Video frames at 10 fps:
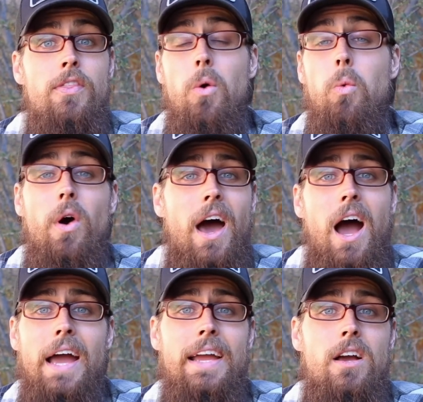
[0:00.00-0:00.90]
that want to
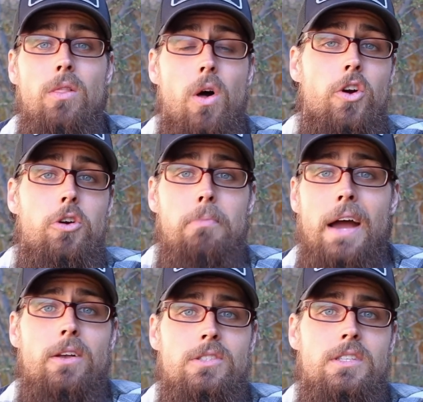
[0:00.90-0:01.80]
hike longer
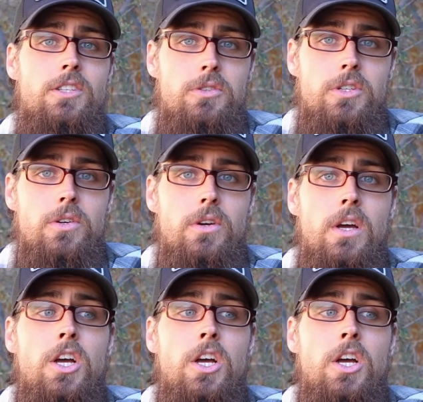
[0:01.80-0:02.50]
miles than you do.